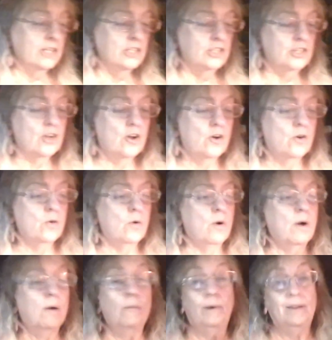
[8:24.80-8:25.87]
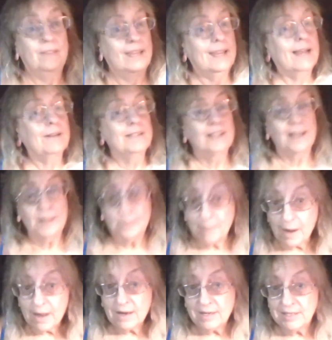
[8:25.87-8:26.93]
So we think outside the
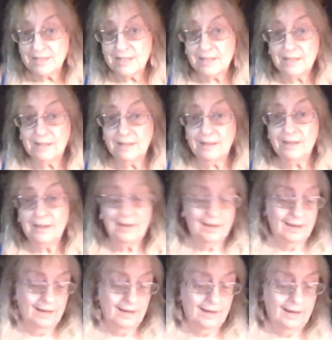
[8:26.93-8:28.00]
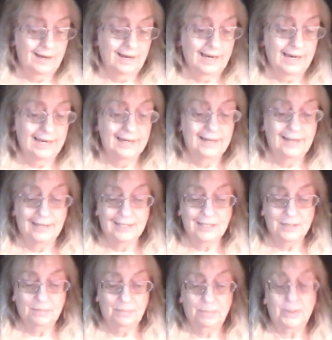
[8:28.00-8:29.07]
box in
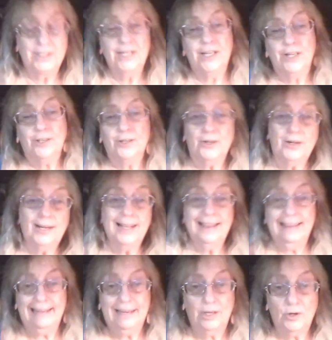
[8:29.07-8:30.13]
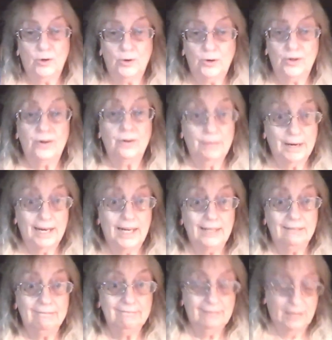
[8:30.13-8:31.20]
this particular little corner,
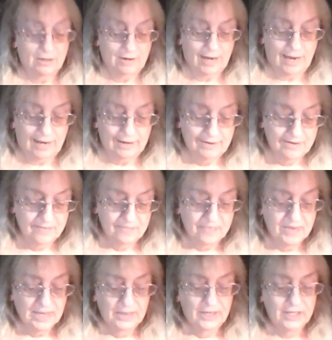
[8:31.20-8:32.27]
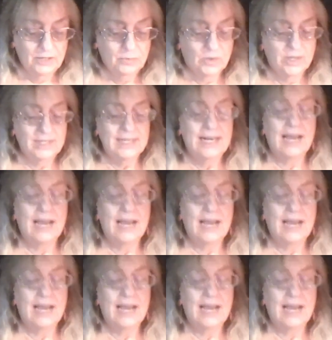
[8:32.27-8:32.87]
right? Okay. This was